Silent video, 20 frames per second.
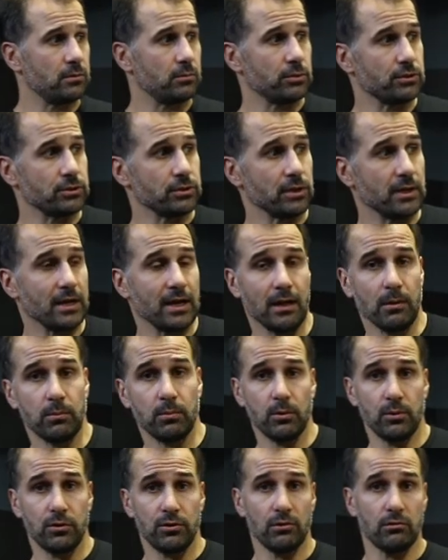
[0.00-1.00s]
which is gonna
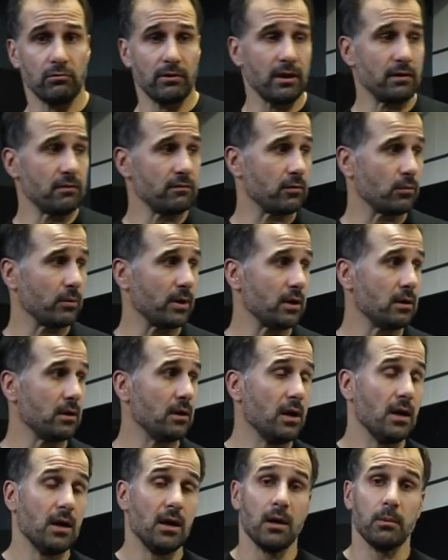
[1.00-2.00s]
help with your run for one,
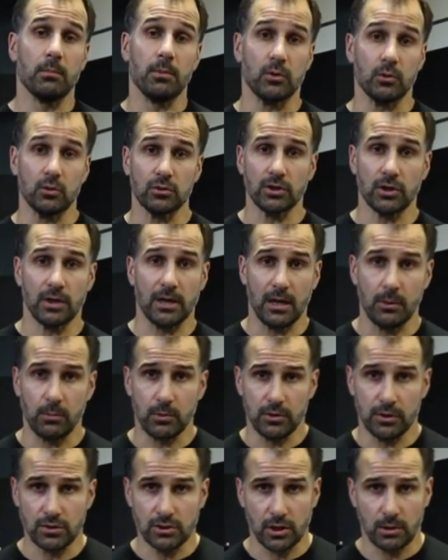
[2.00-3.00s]
but also gonna help
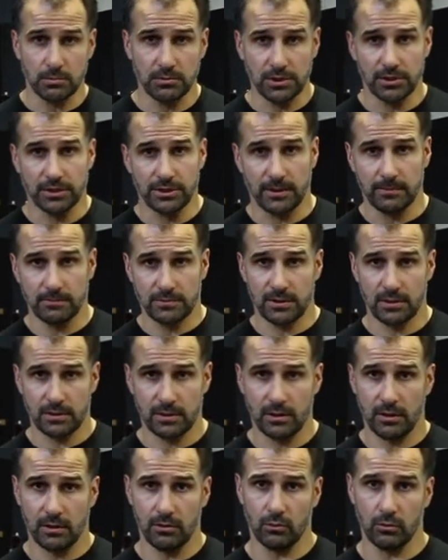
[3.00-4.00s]
with those object jumps
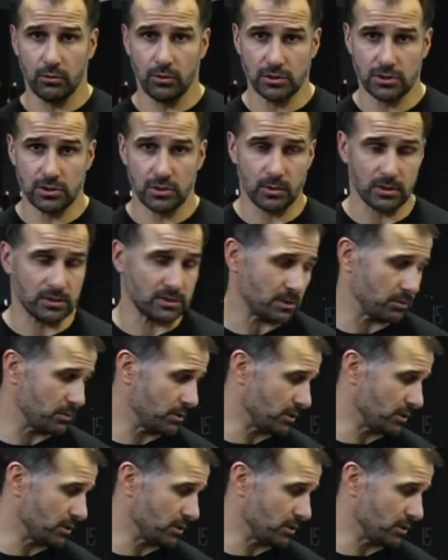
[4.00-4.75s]
and all those squats that